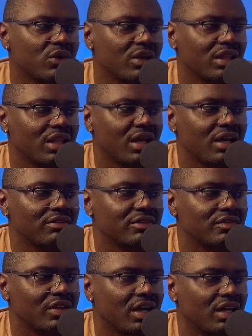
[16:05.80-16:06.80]
it live. If
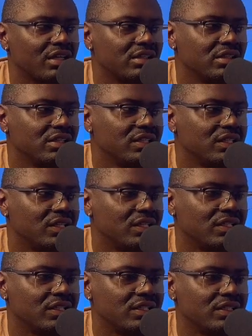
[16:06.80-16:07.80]
not,
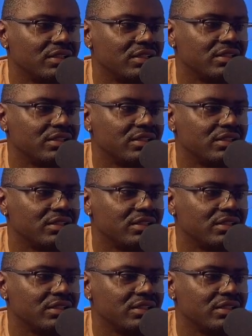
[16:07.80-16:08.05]
uh